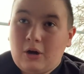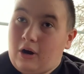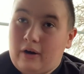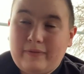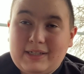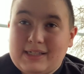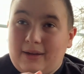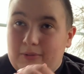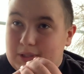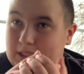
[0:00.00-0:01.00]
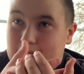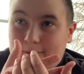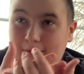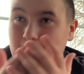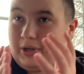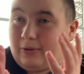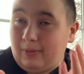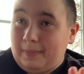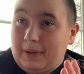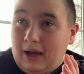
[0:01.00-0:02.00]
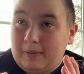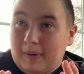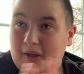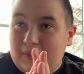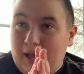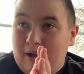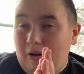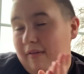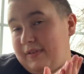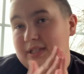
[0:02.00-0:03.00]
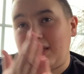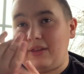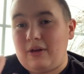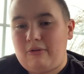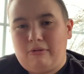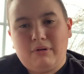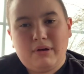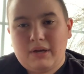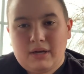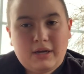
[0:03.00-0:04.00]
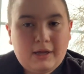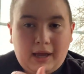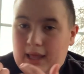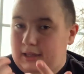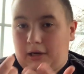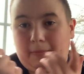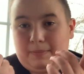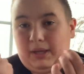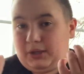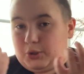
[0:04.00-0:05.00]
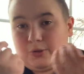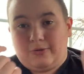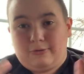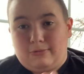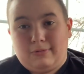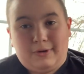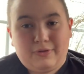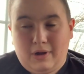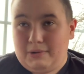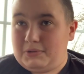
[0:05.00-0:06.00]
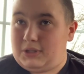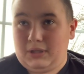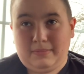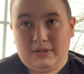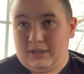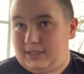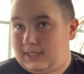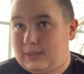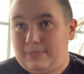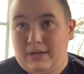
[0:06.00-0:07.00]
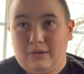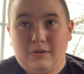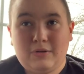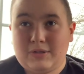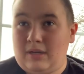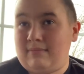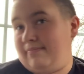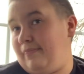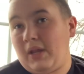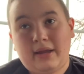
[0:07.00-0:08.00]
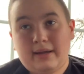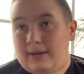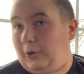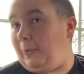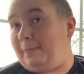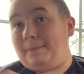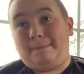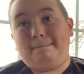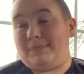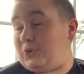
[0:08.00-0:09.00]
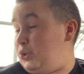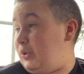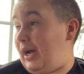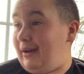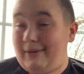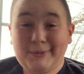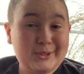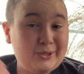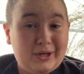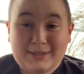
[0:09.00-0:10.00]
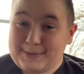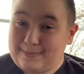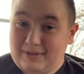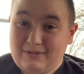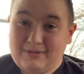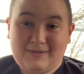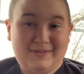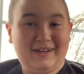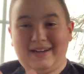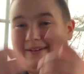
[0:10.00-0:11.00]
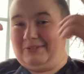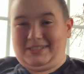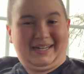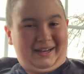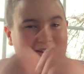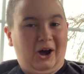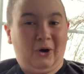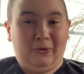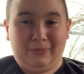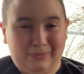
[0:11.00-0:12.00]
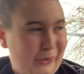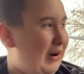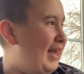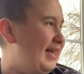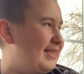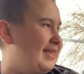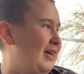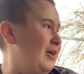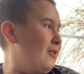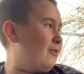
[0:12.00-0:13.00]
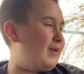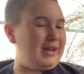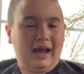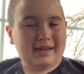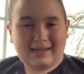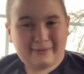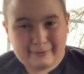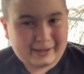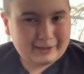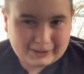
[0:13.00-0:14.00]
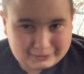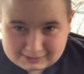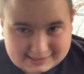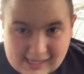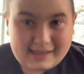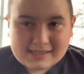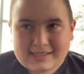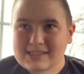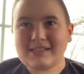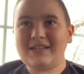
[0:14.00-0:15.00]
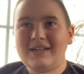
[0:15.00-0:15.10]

obviously was, like, really creeped out about that. Obviously, though, ended up being true. I thought he was going to be, like, a spirit or something. Nope. Turned out he was not a spirit. Turned out he was a clone, boys. We, I didn't know we could clone Siths.